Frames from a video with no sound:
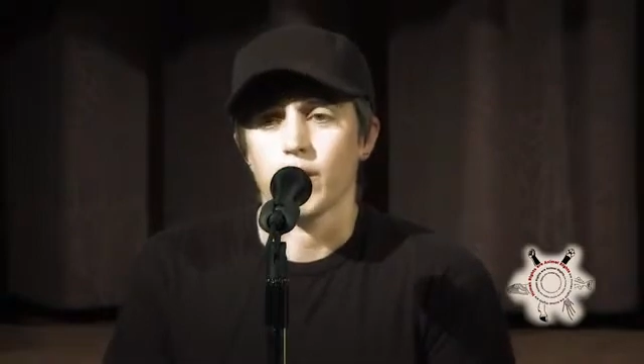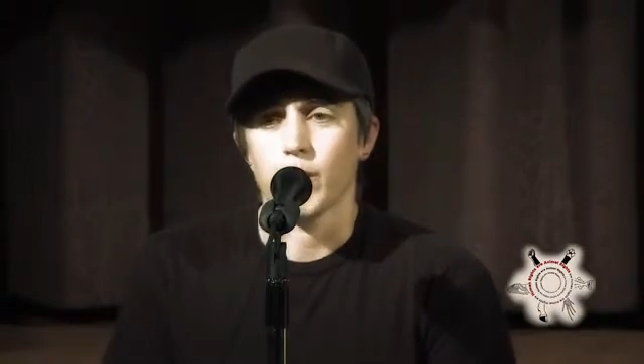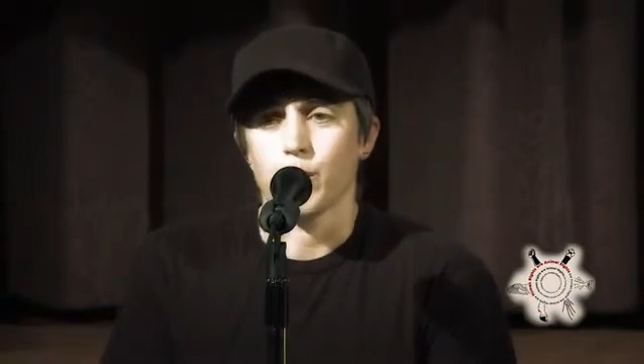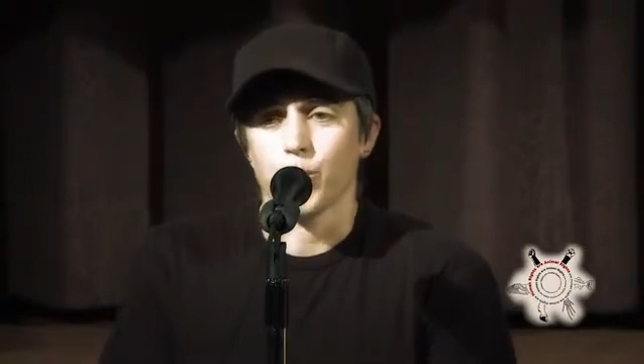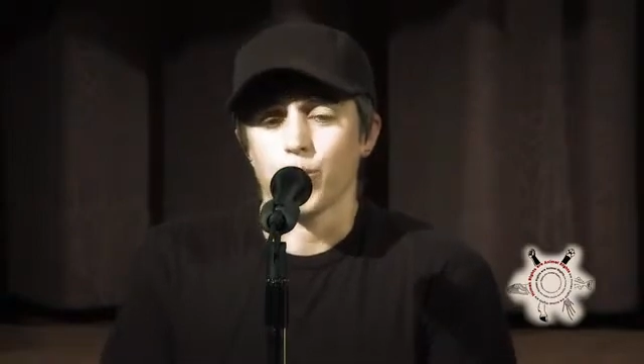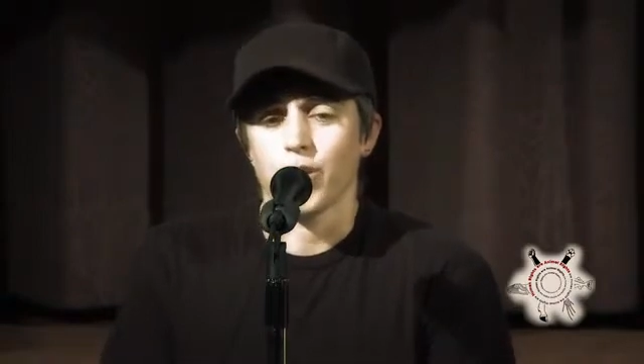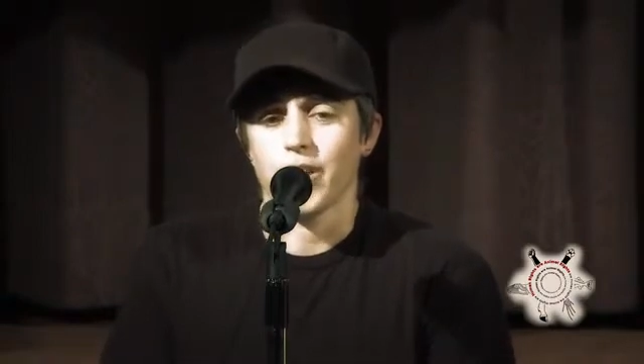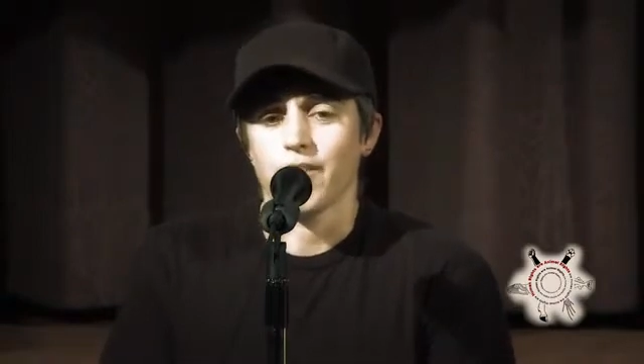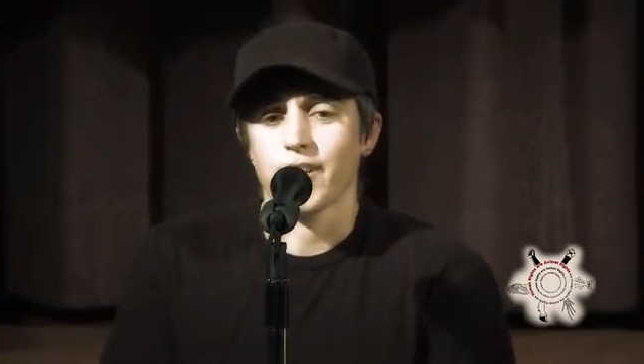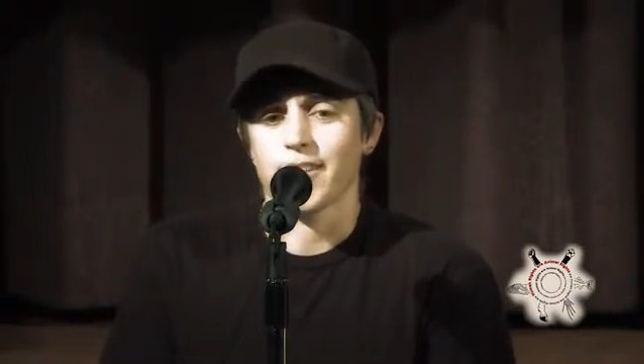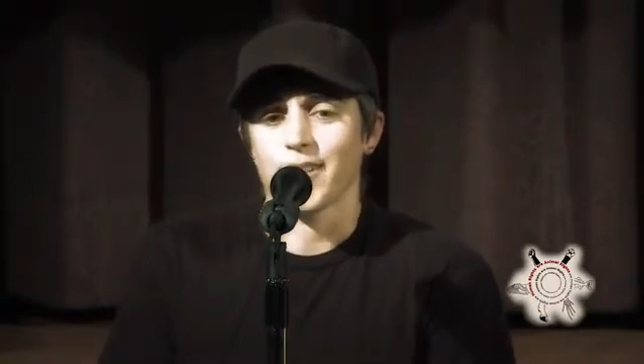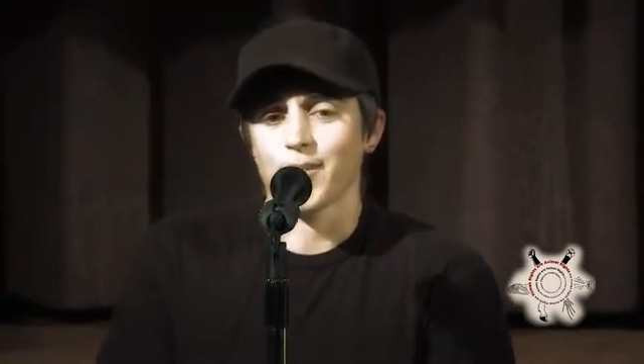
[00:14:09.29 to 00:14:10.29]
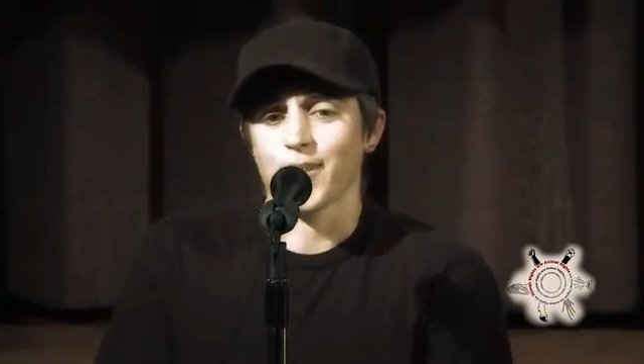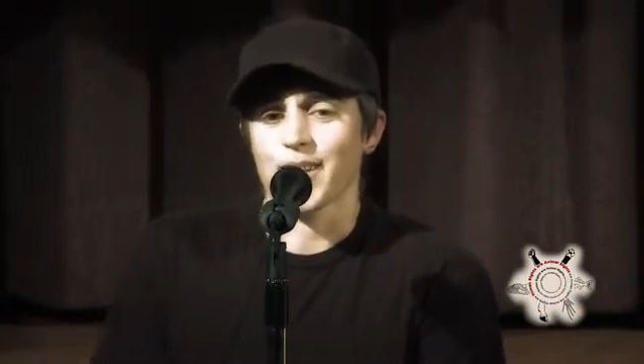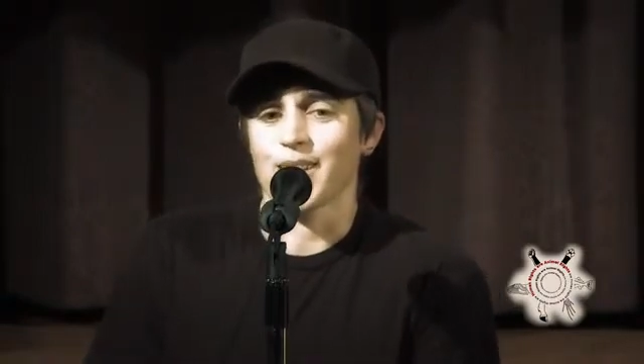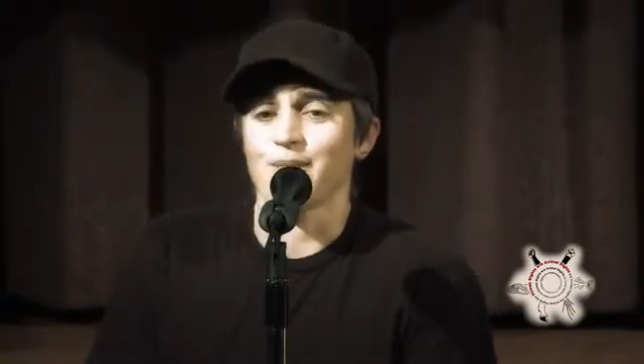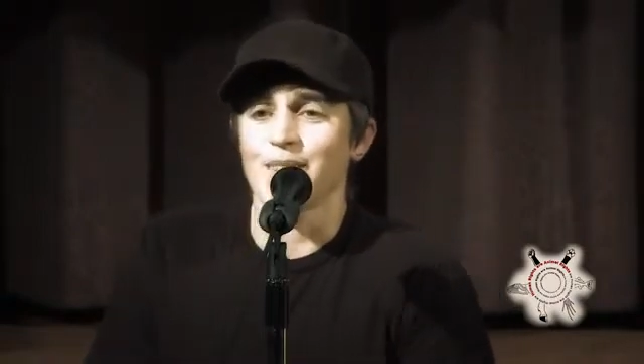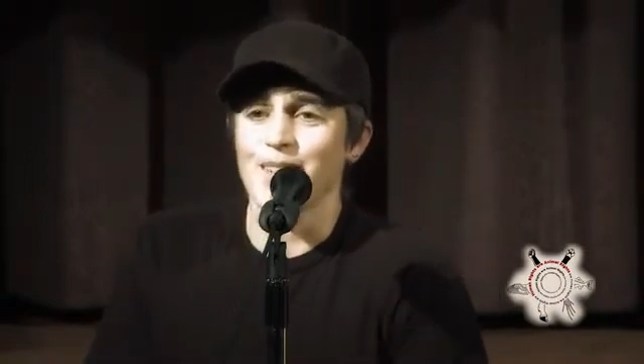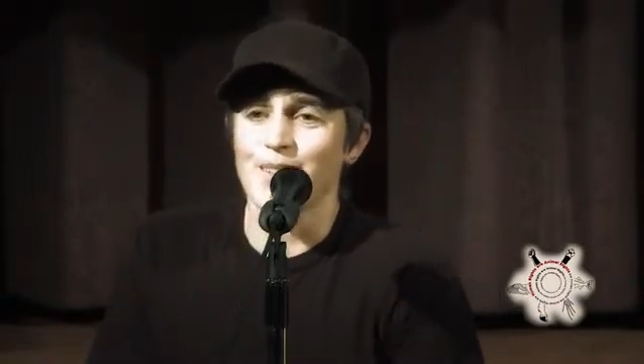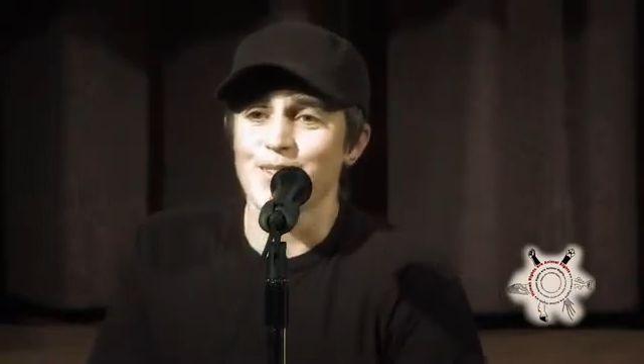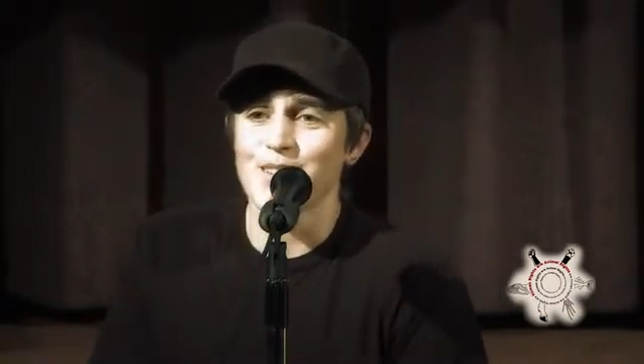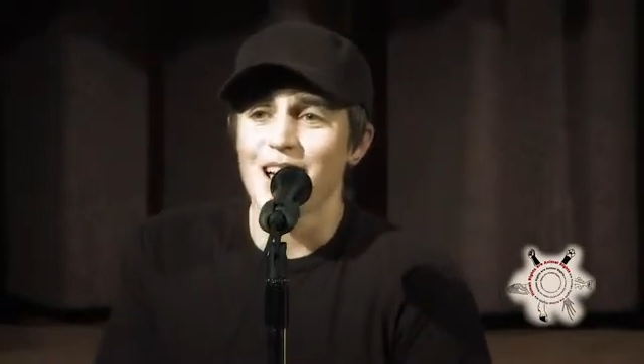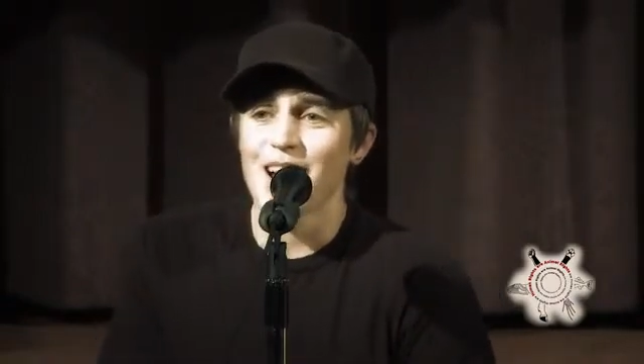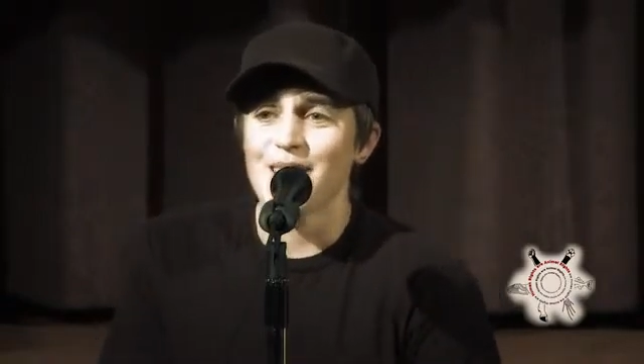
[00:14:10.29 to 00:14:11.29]
I'll be brief because I'm going to run out
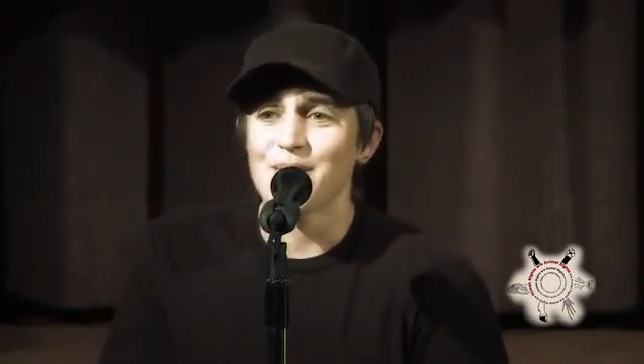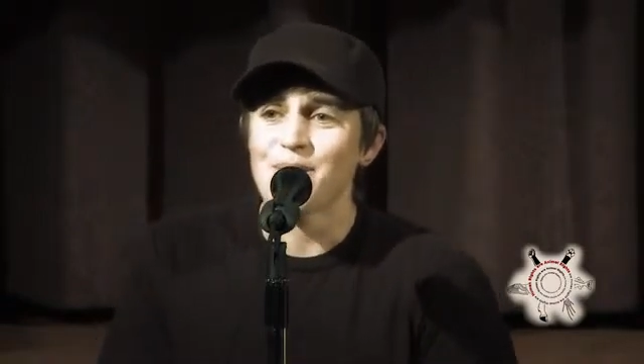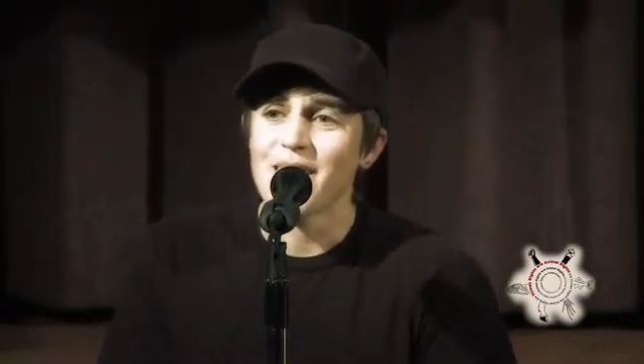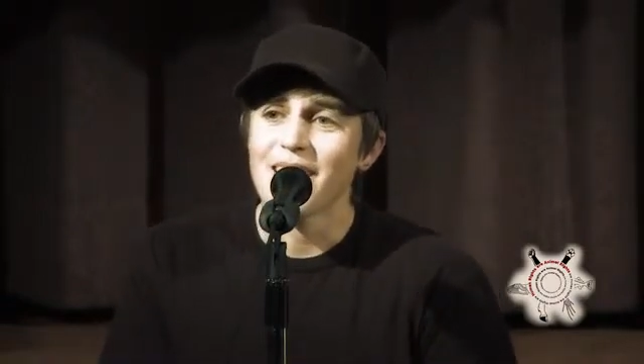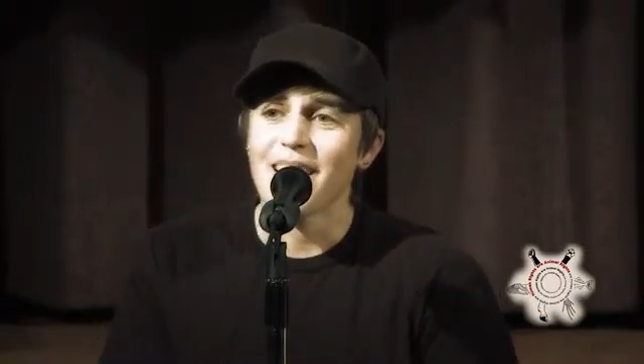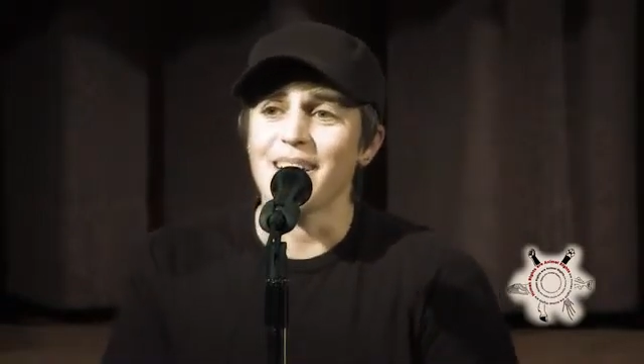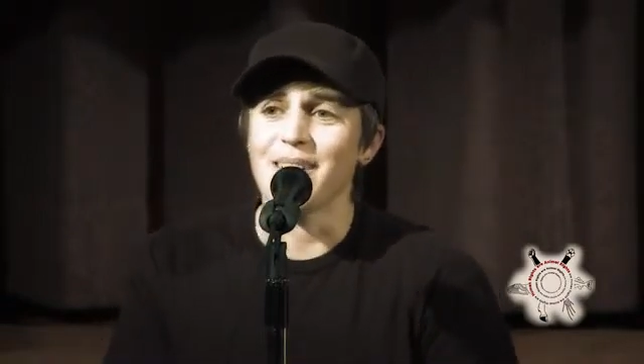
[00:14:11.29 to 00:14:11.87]
of time.